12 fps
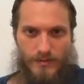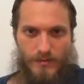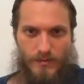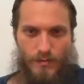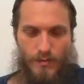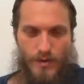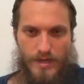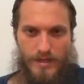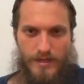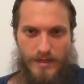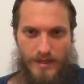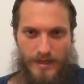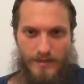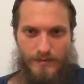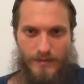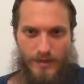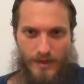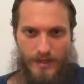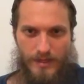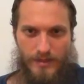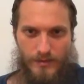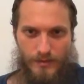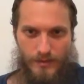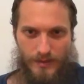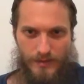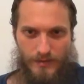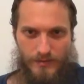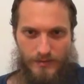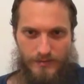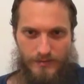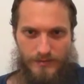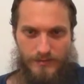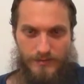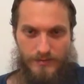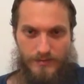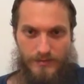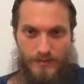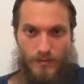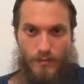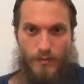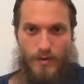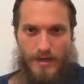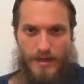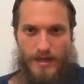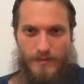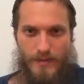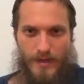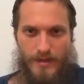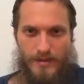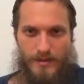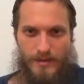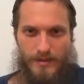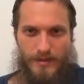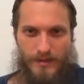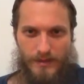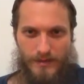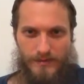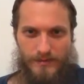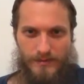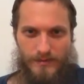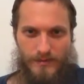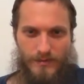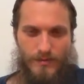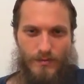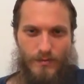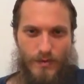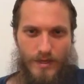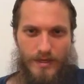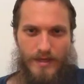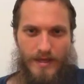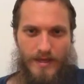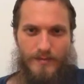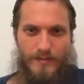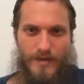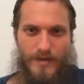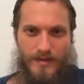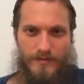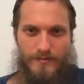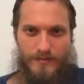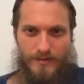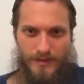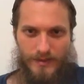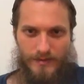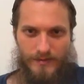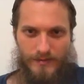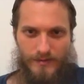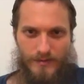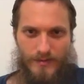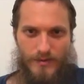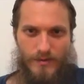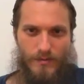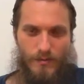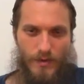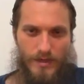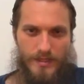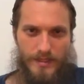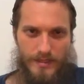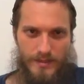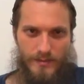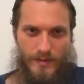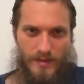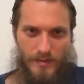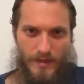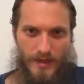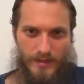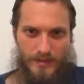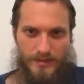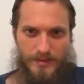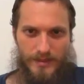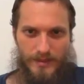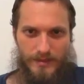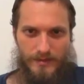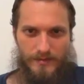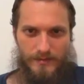What am I doing? What am I thinking? What am I feeling? What is my body saying?